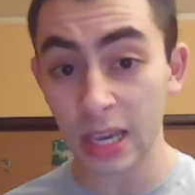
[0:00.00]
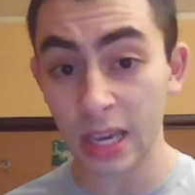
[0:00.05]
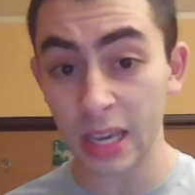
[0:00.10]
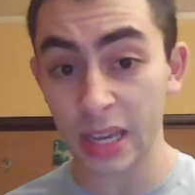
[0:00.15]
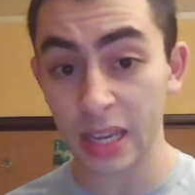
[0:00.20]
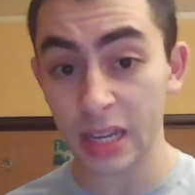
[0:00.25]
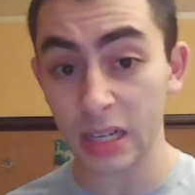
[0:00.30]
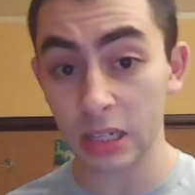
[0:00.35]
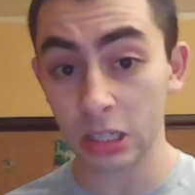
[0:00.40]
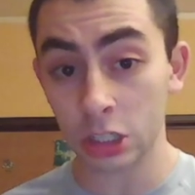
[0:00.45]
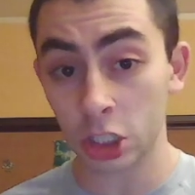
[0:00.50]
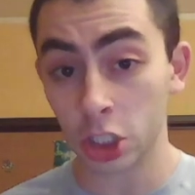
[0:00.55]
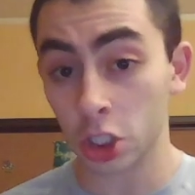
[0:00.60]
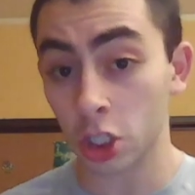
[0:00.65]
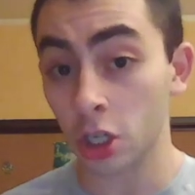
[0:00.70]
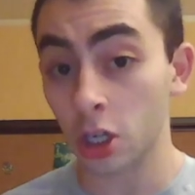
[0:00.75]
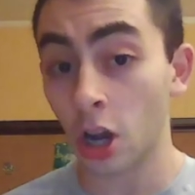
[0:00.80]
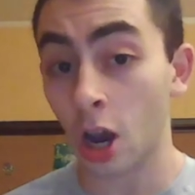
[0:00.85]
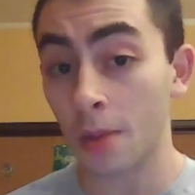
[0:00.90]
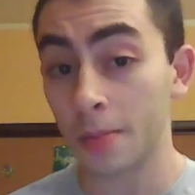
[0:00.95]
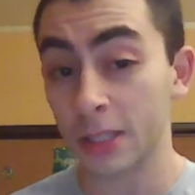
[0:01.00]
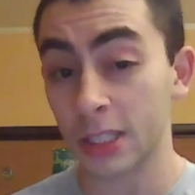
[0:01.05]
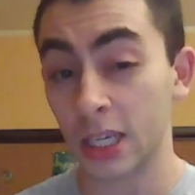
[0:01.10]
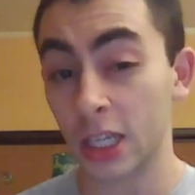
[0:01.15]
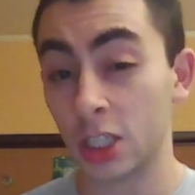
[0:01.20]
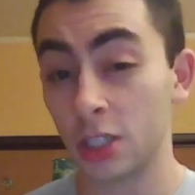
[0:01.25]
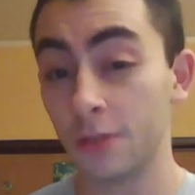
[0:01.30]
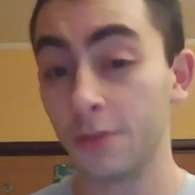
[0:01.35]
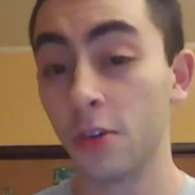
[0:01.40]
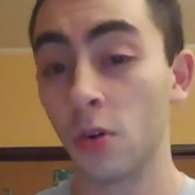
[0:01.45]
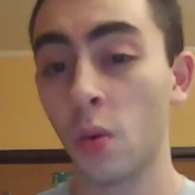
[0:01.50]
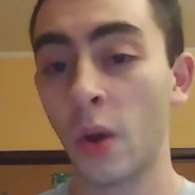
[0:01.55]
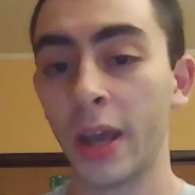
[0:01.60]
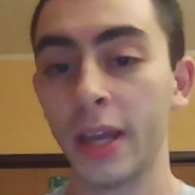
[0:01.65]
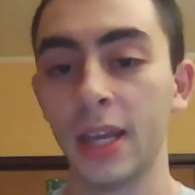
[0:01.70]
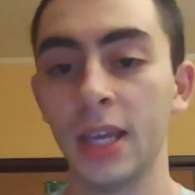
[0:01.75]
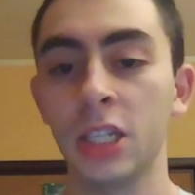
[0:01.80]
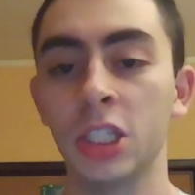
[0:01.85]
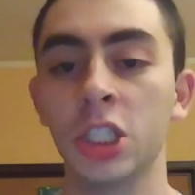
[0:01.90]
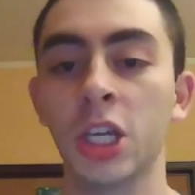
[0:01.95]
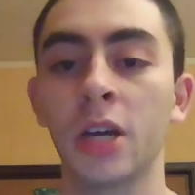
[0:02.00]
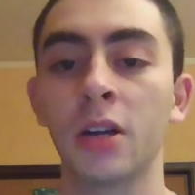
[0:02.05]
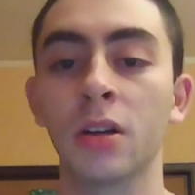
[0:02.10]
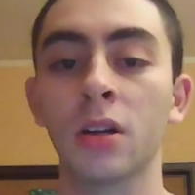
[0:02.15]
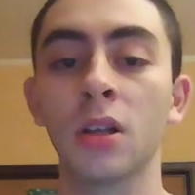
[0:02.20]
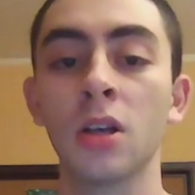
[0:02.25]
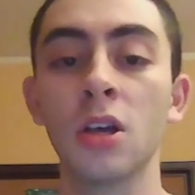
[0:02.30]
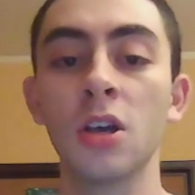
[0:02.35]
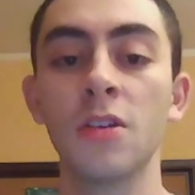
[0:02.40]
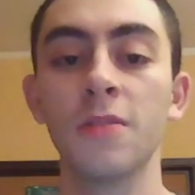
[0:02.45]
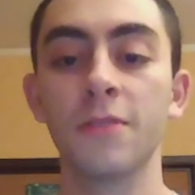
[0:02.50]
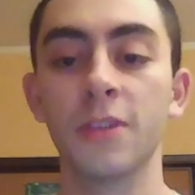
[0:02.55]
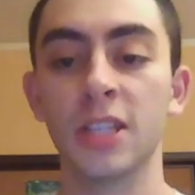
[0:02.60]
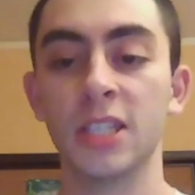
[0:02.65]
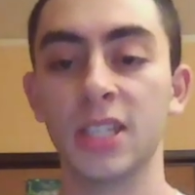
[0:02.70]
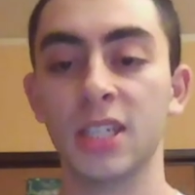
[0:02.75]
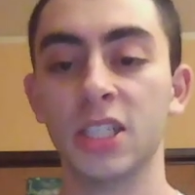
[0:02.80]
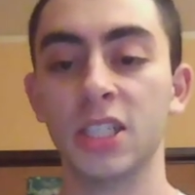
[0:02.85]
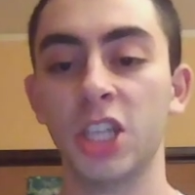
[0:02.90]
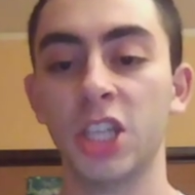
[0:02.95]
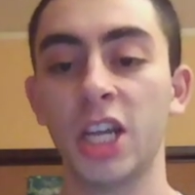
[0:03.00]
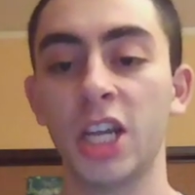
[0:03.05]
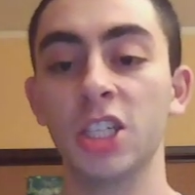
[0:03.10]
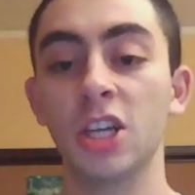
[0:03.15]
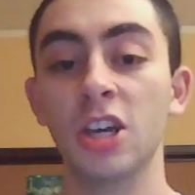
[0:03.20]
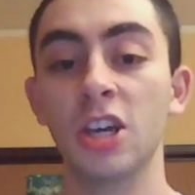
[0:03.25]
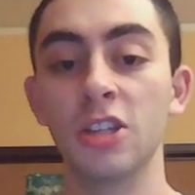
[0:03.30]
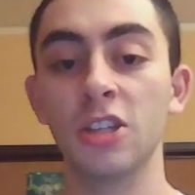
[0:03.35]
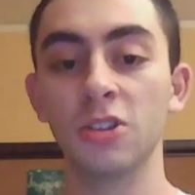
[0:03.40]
and just good compensation for white in general for this exchange.